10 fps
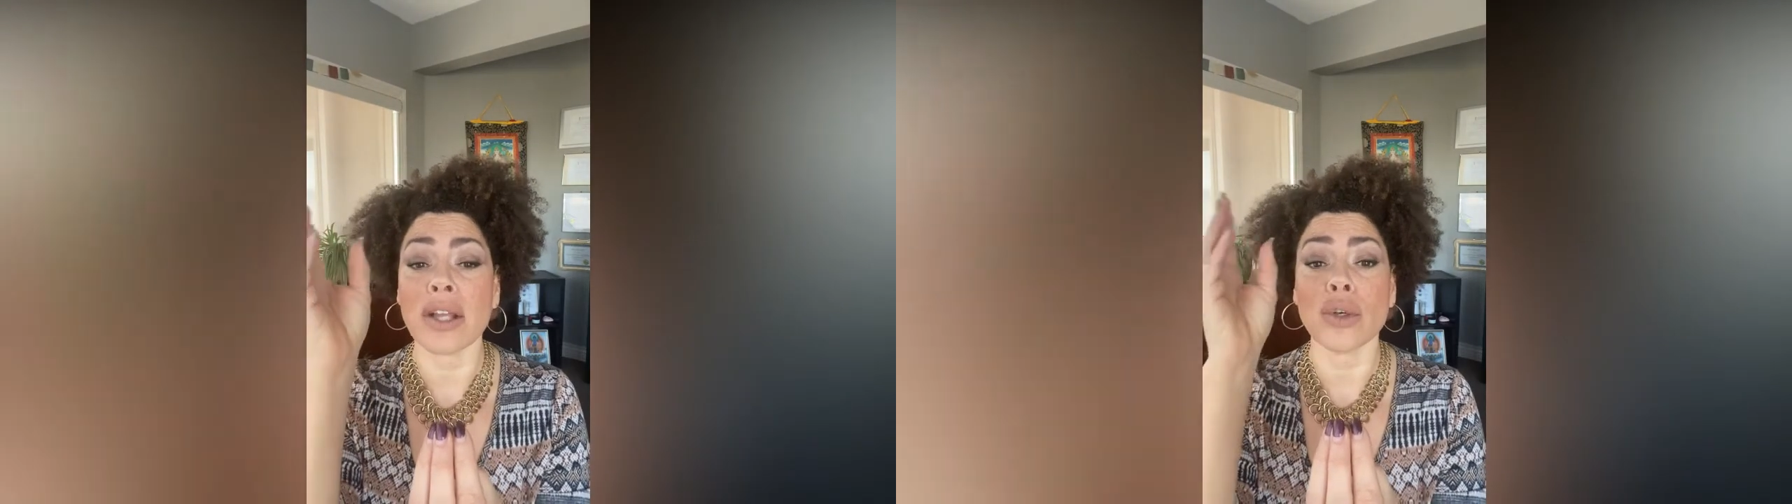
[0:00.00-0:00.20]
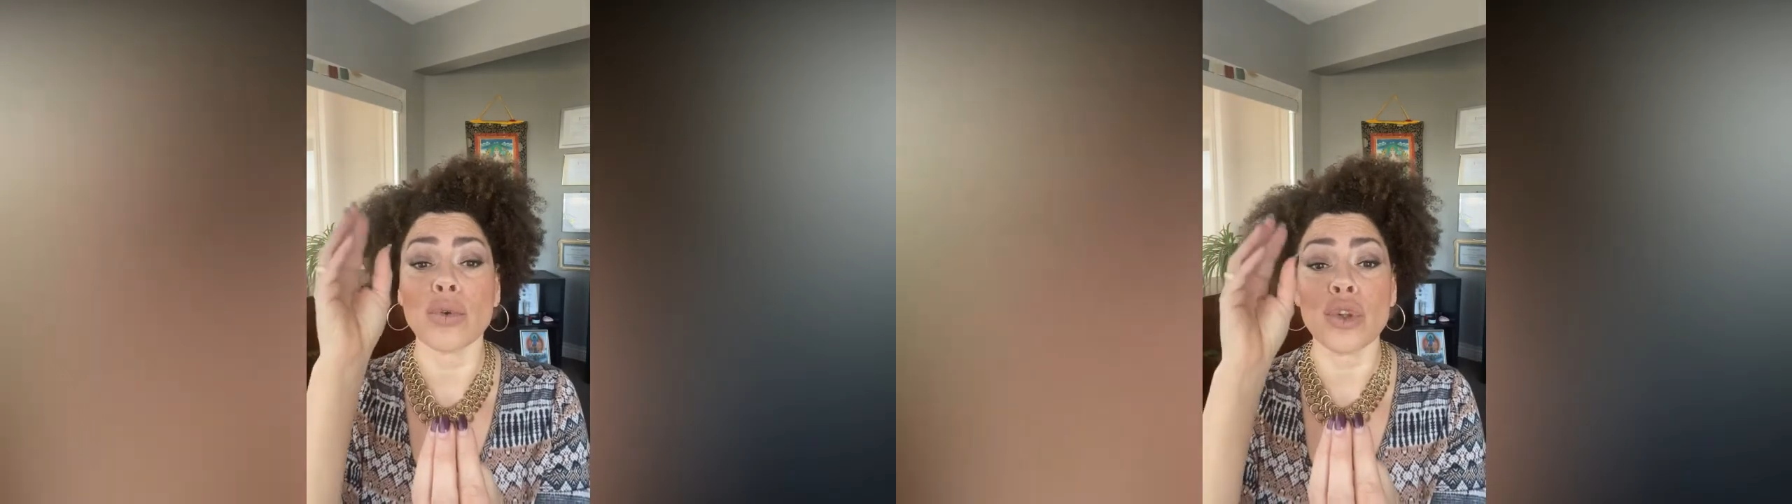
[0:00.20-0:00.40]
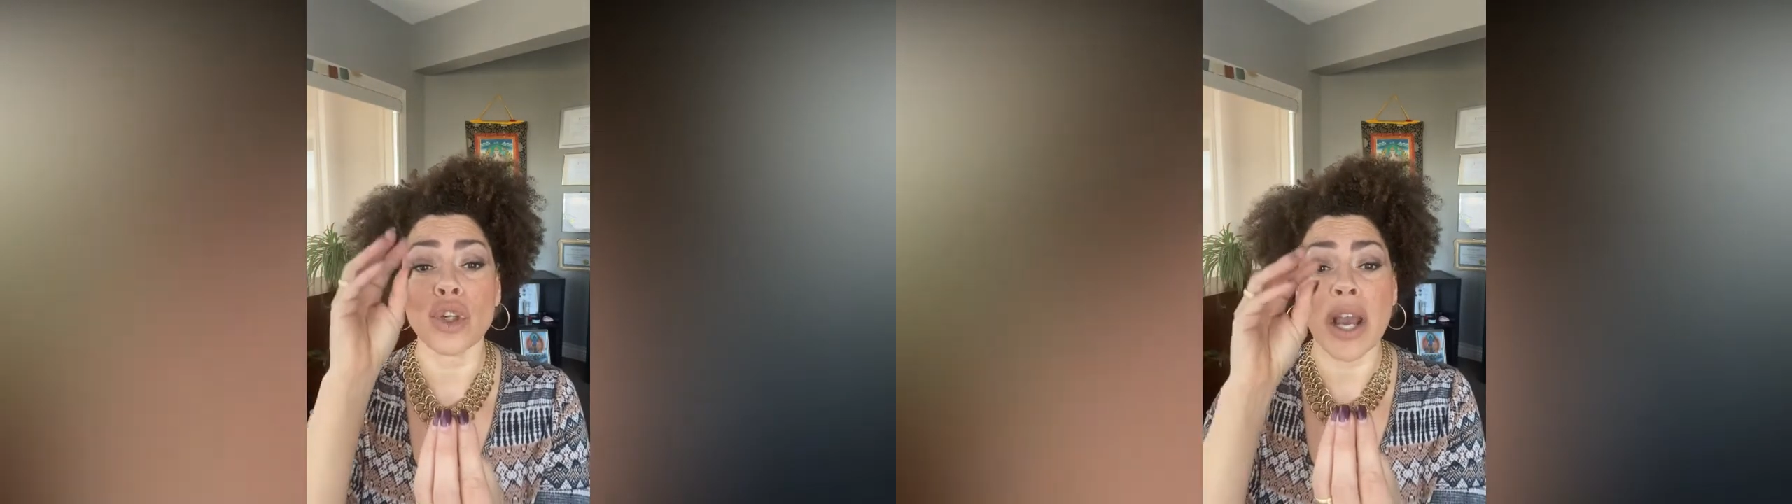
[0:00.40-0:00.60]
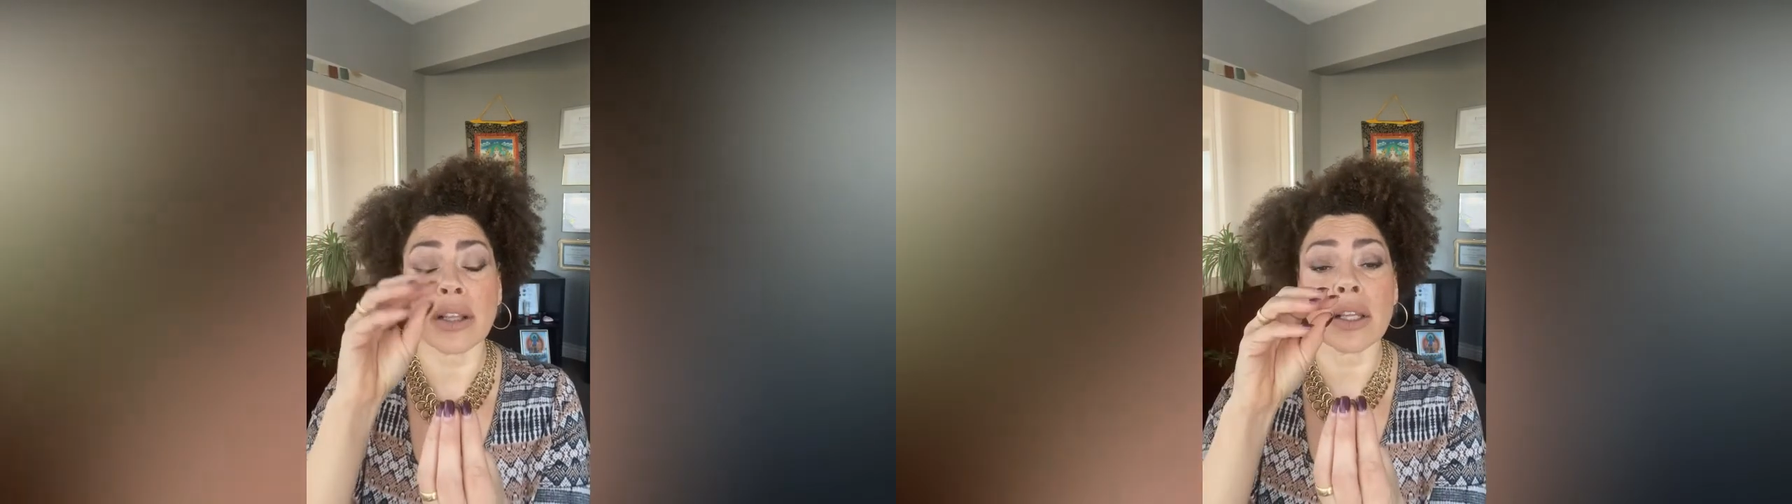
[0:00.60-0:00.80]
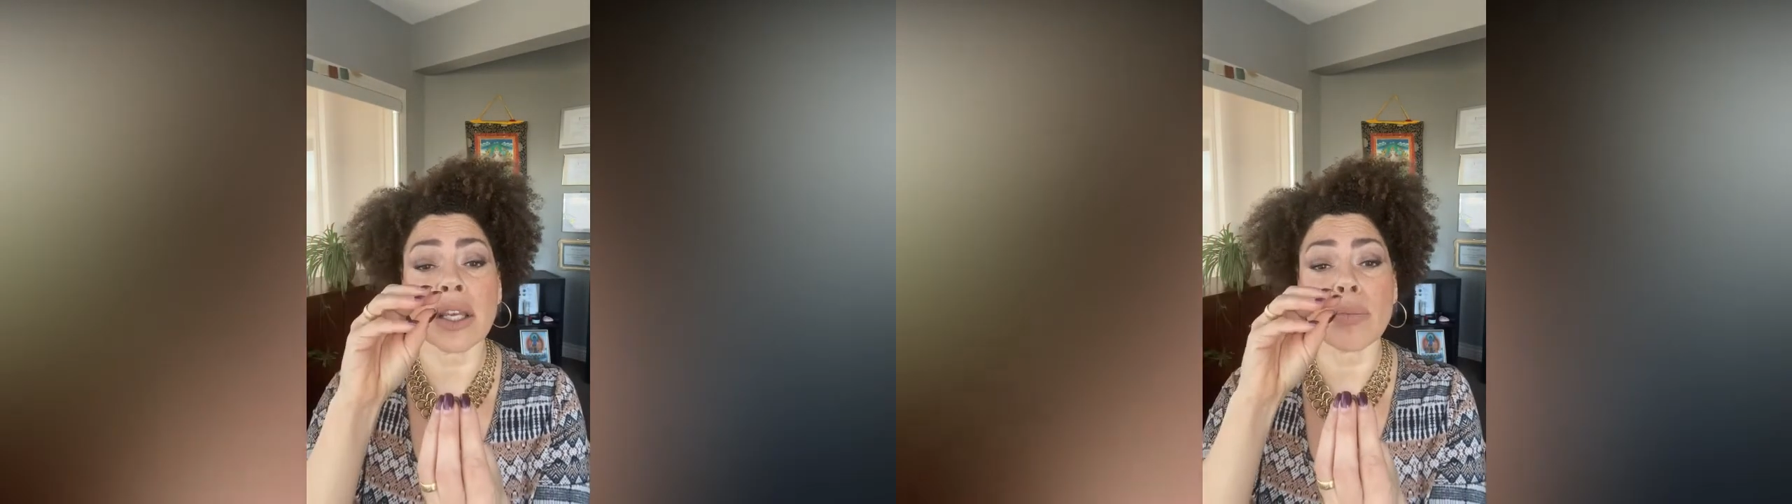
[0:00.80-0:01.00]
and you
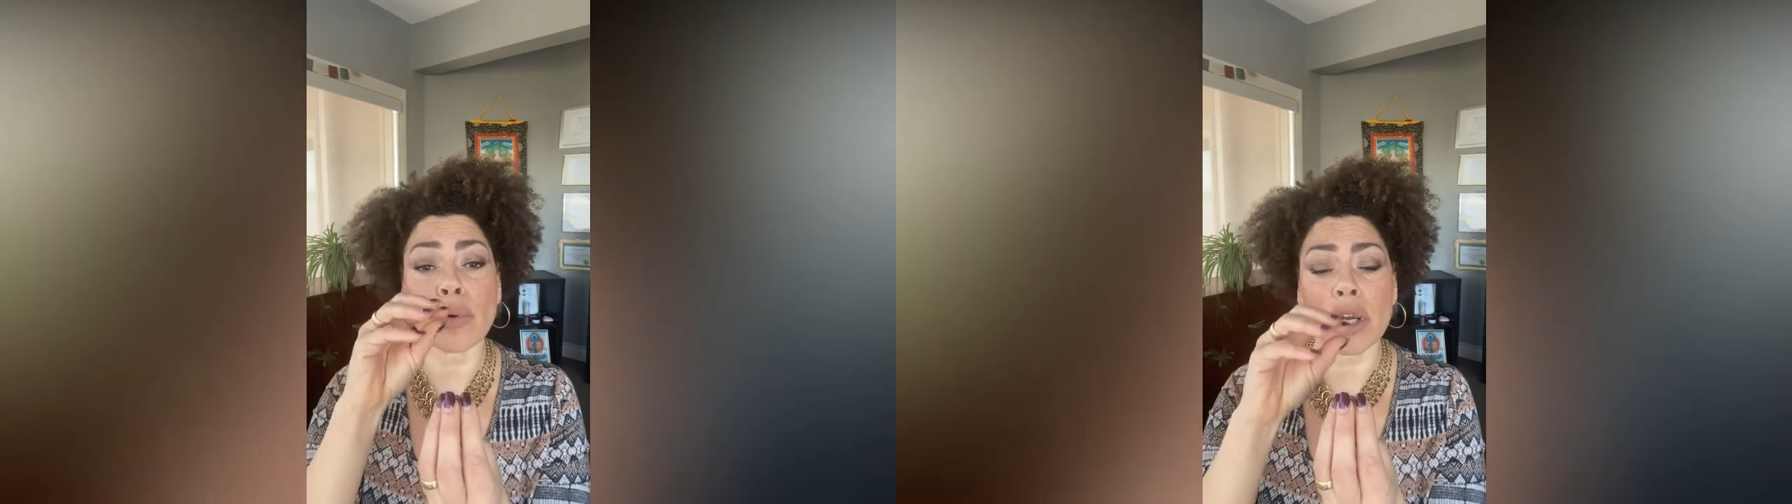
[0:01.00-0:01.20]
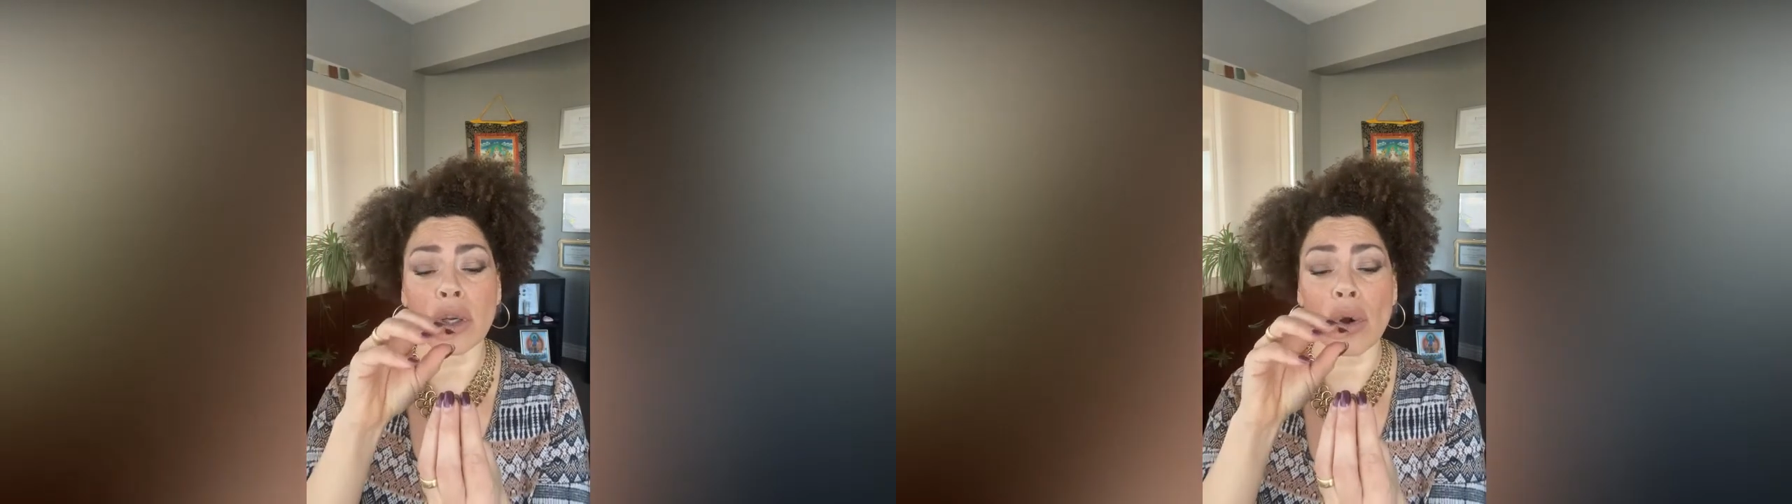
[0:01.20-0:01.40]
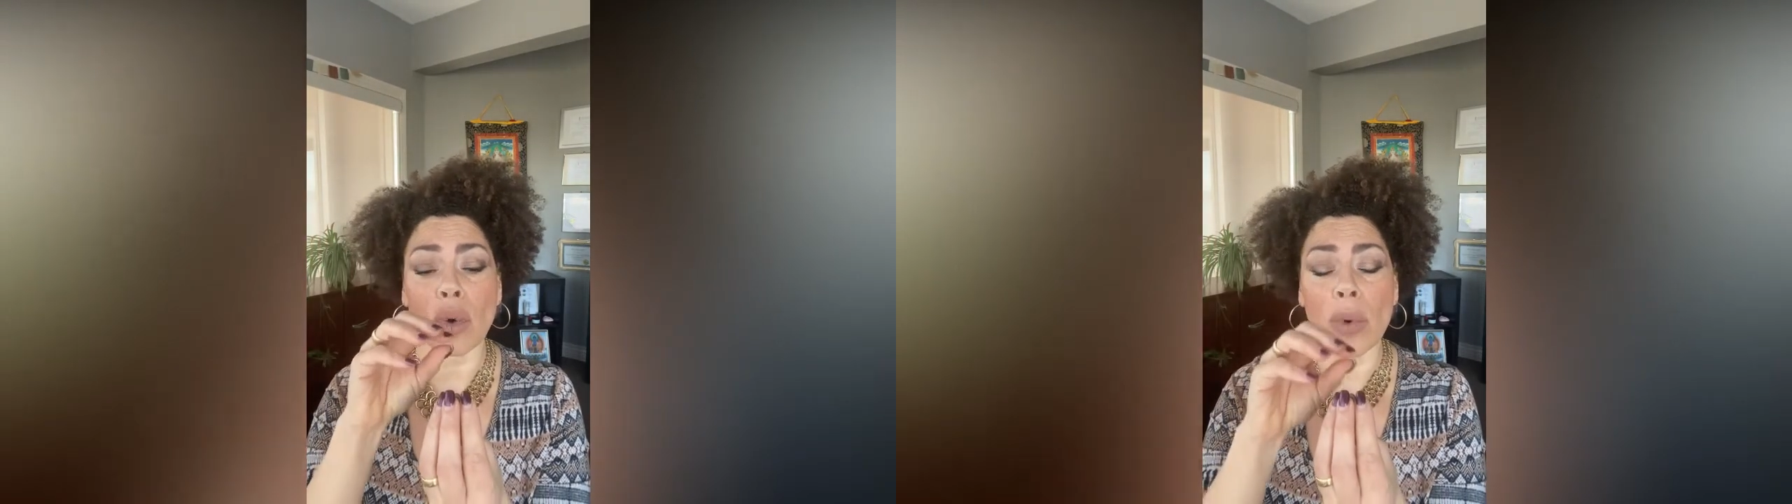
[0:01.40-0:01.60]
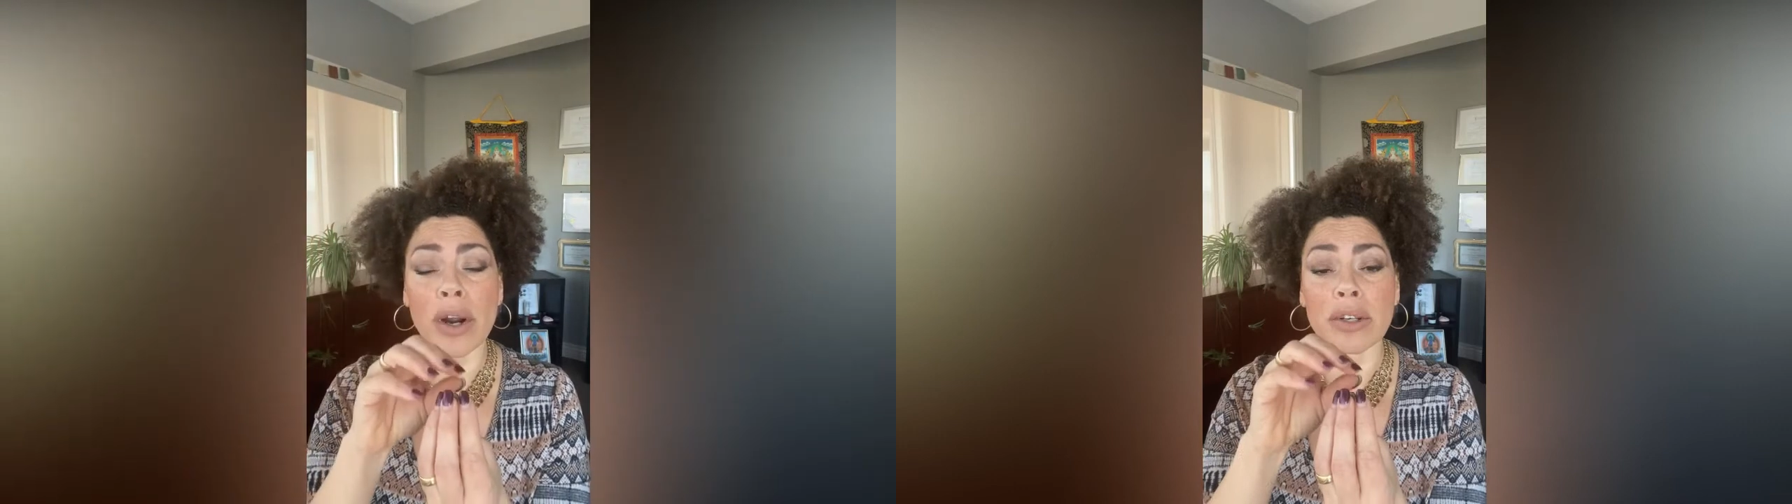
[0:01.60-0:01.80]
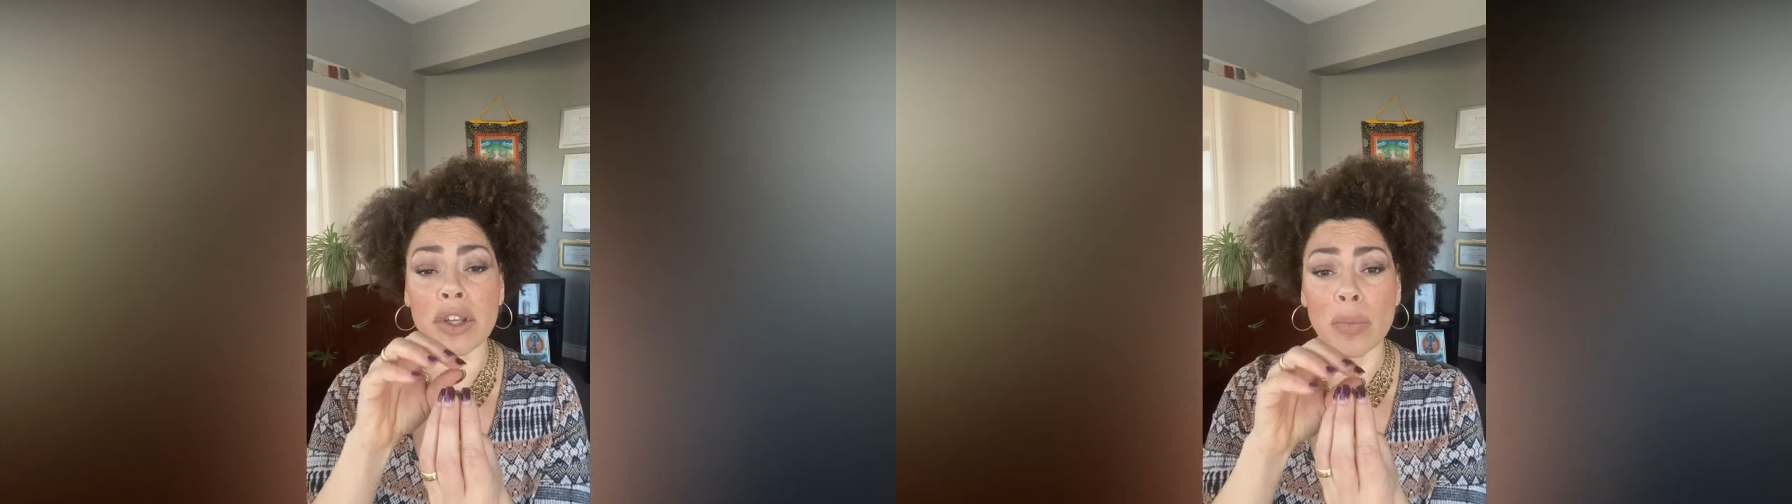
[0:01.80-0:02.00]
gently bring your
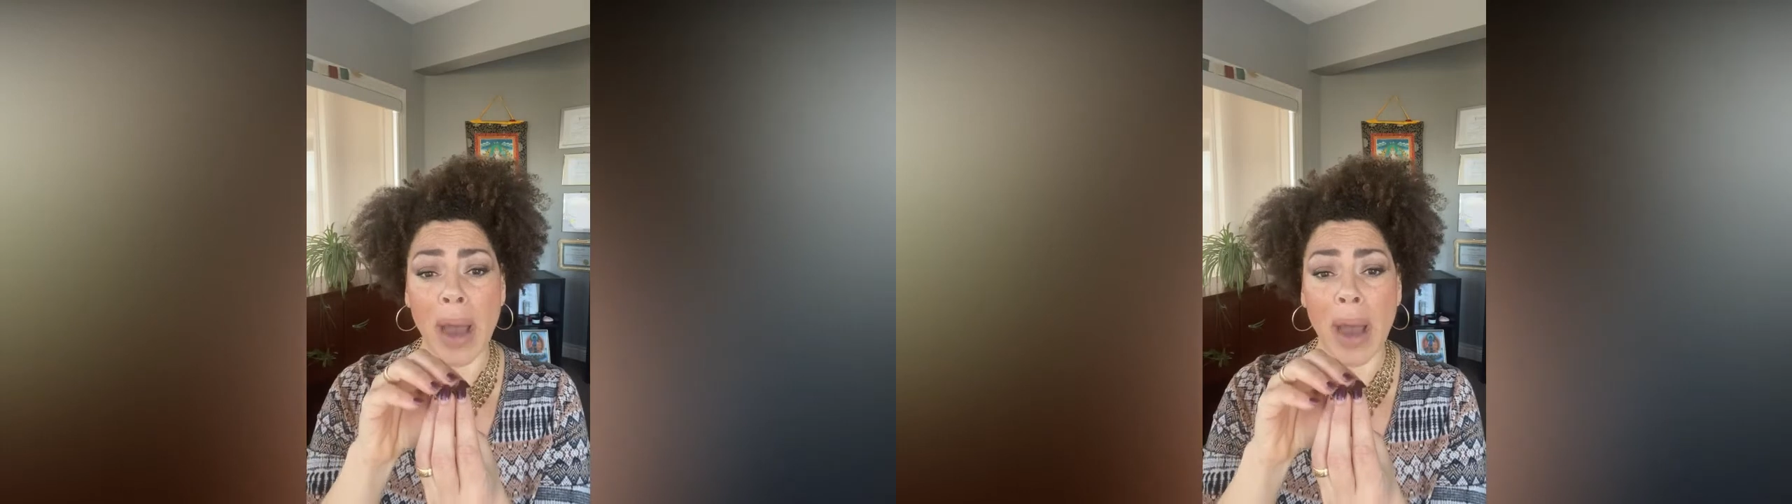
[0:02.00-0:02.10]
awareness